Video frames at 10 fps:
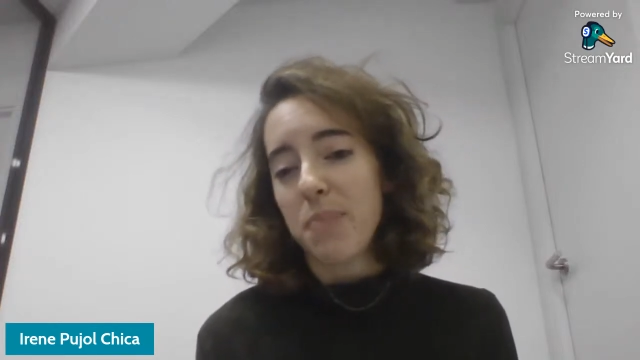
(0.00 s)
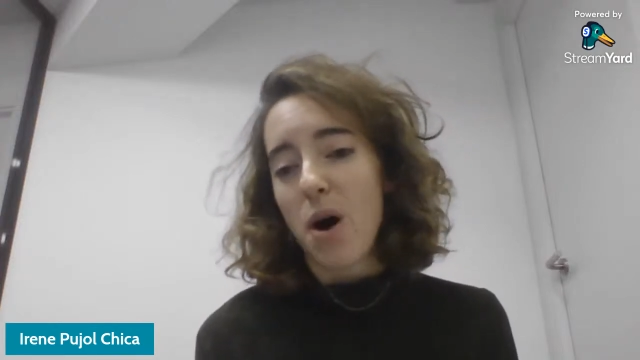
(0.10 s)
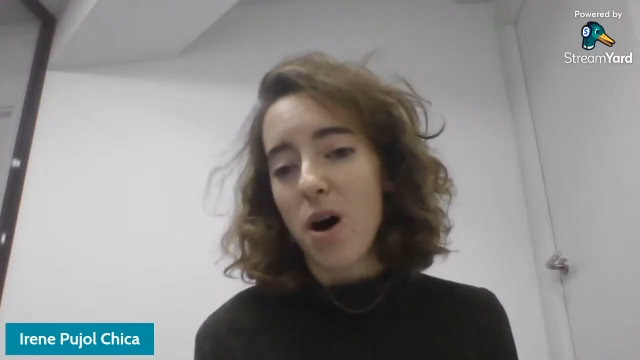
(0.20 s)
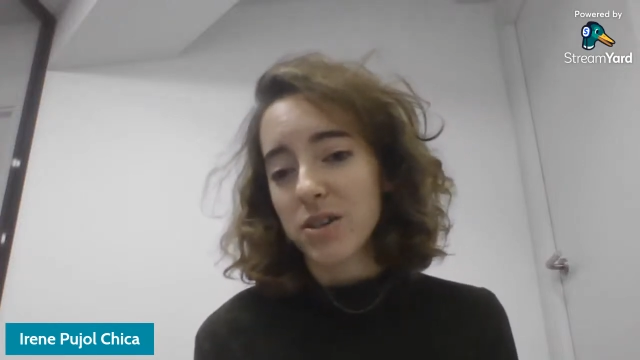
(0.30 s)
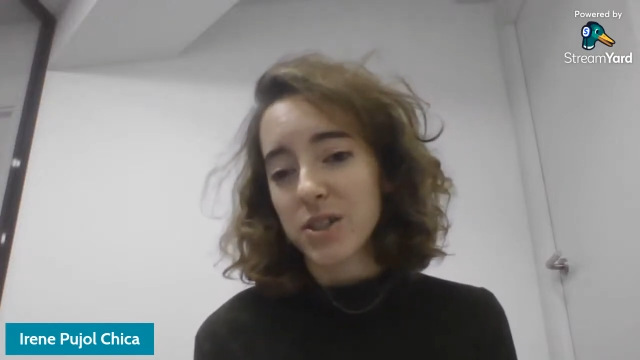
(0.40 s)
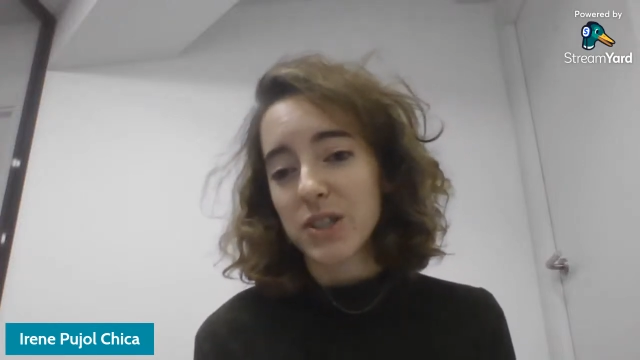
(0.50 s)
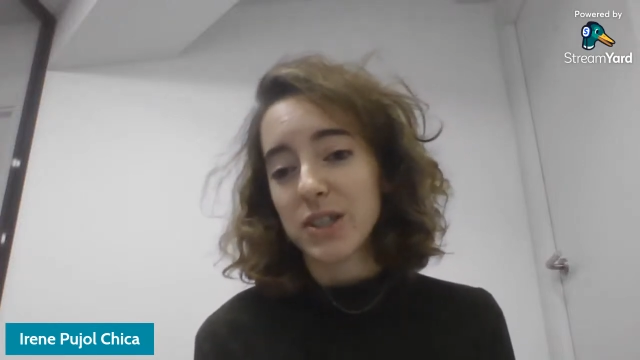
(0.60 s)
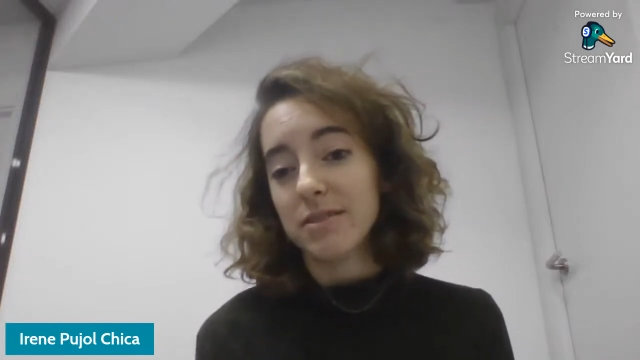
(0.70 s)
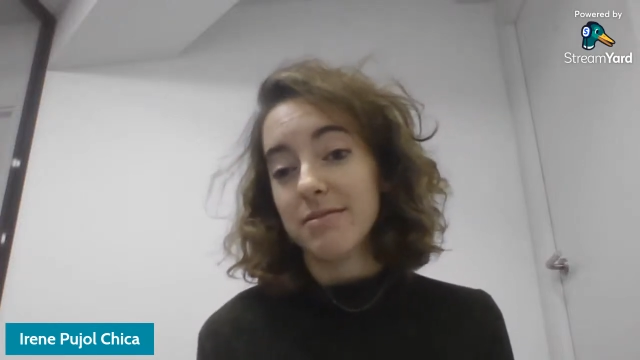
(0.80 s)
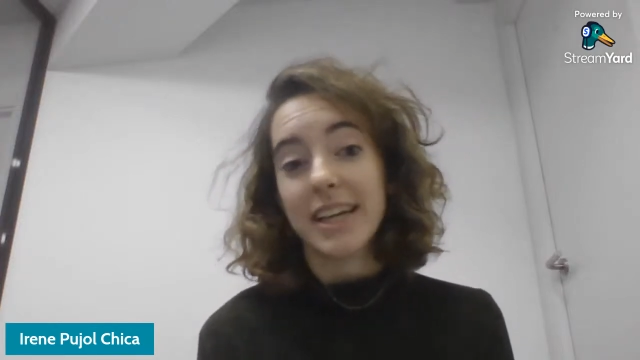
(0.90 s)
posts
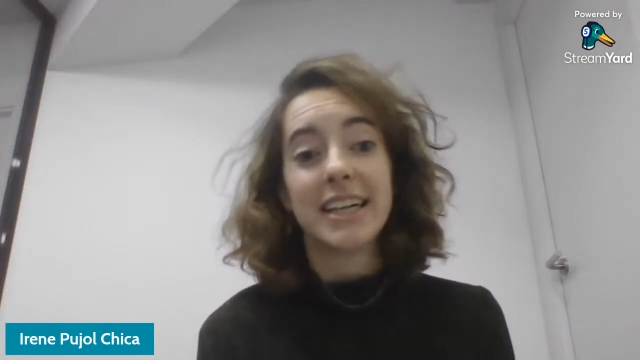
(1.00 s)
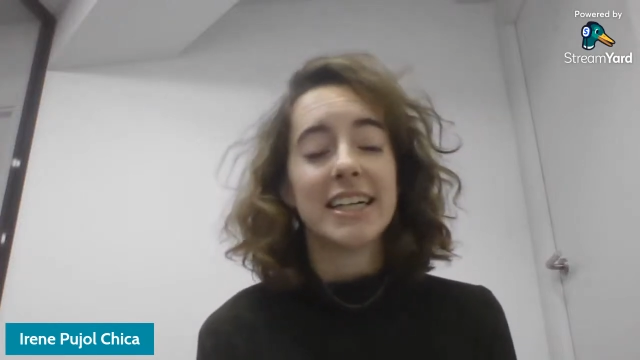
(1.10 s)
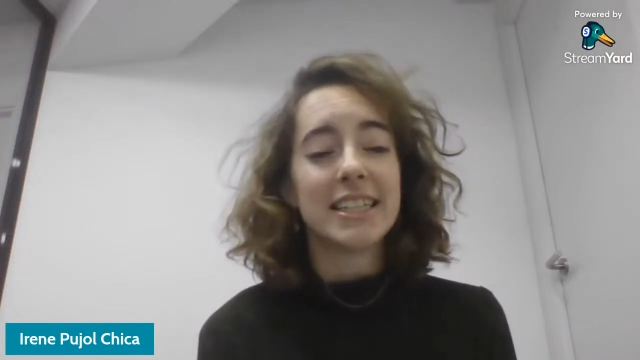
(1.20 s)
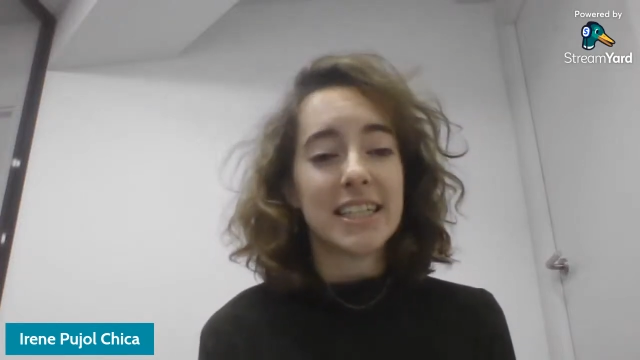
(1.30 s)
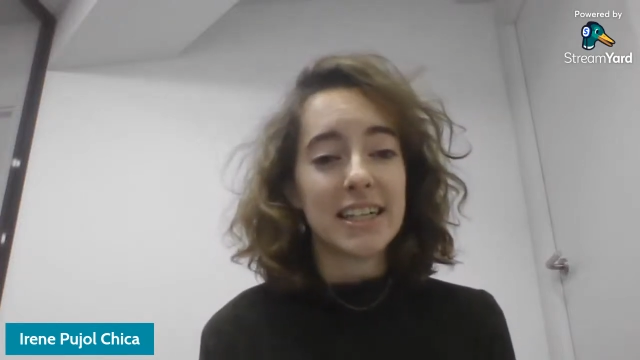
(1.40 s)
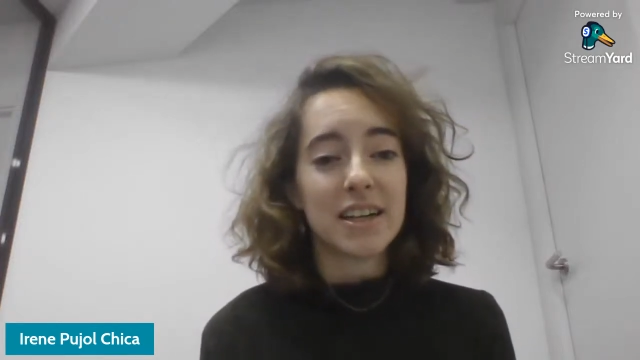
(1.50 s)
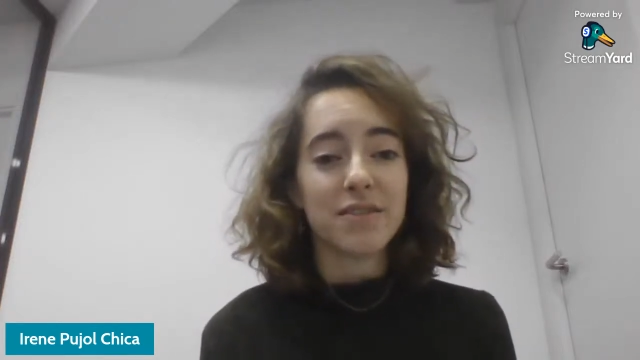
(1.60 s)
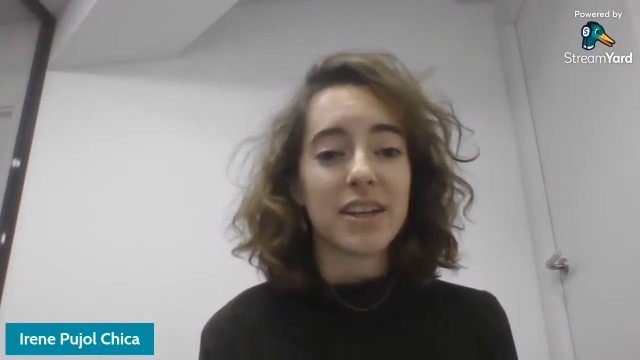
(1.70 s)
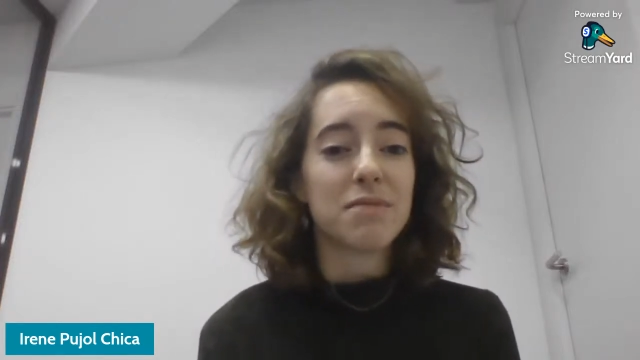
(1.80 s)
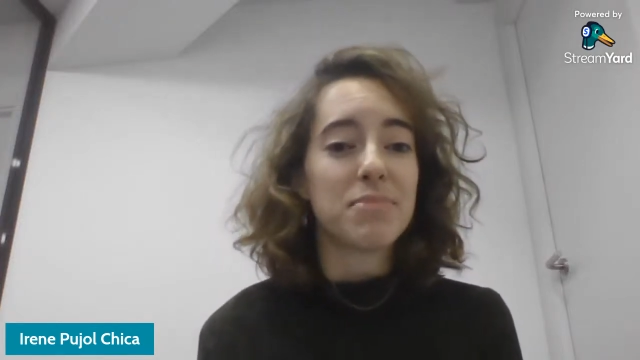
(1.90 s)
on LinkedIn of
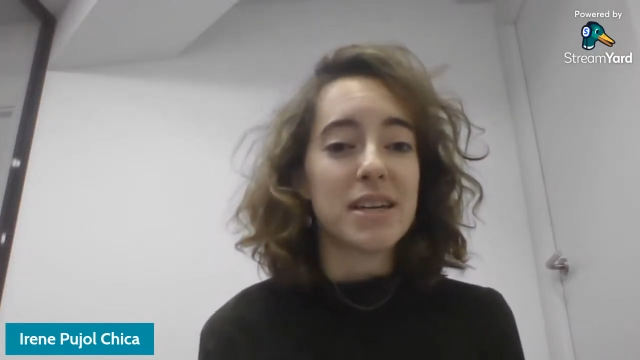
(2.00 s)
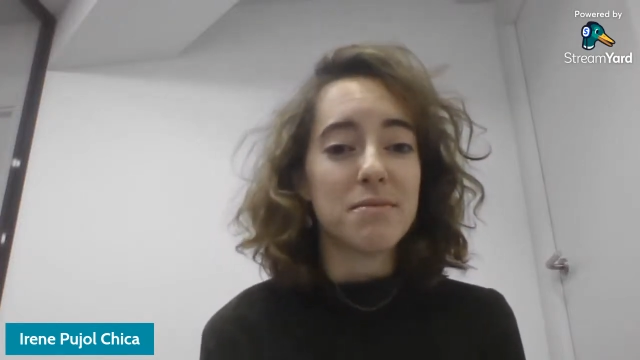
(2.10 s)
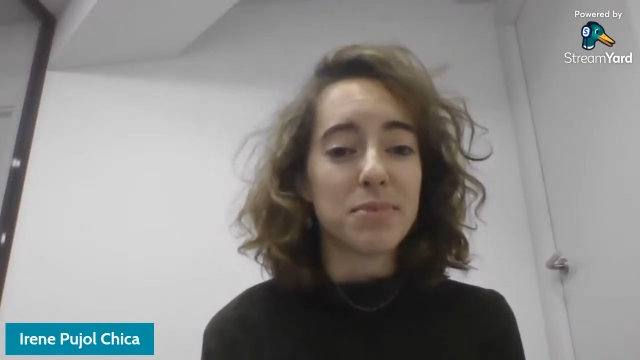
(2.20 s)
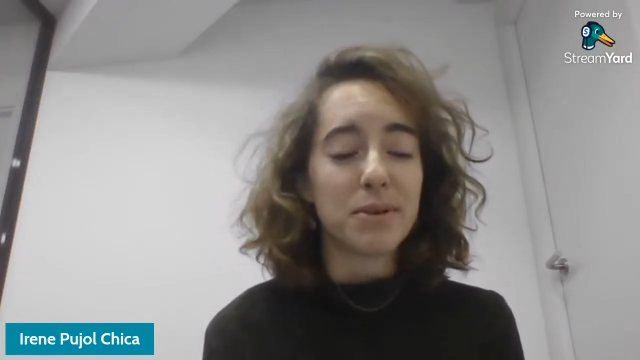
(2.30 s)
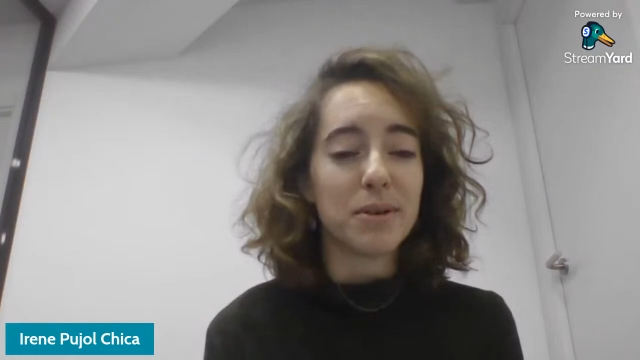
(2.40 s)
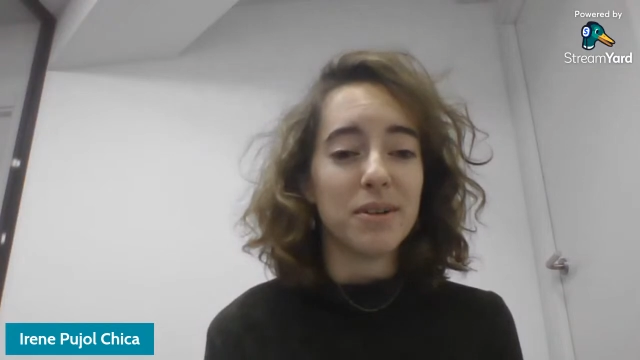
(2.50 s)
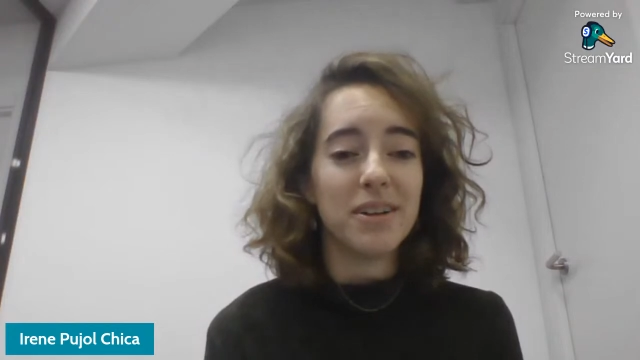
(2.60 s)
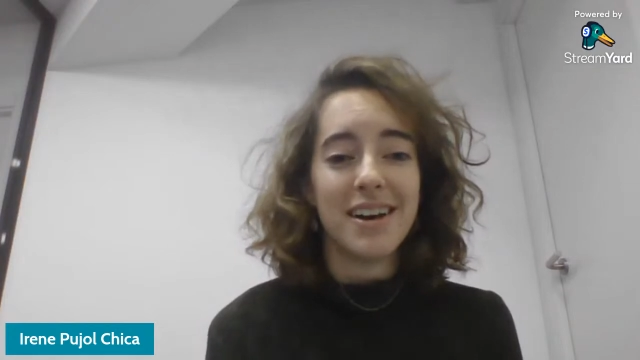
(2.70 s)
like people